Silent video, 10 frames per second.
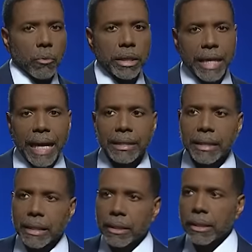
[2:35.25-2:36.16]
We got to
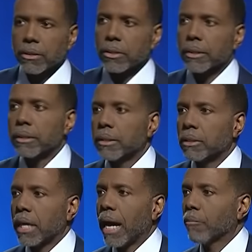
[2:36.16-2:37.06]
get this. It's
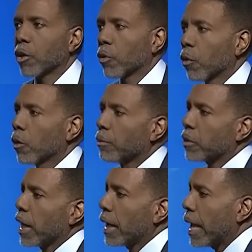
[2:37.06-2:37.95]
time to grow up.
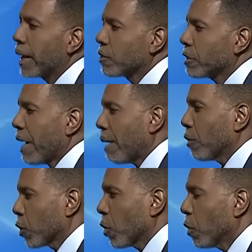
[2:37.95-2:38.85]
Say out loud, it's time
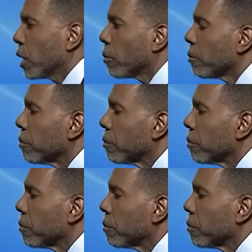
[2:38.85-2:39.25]
to grow up.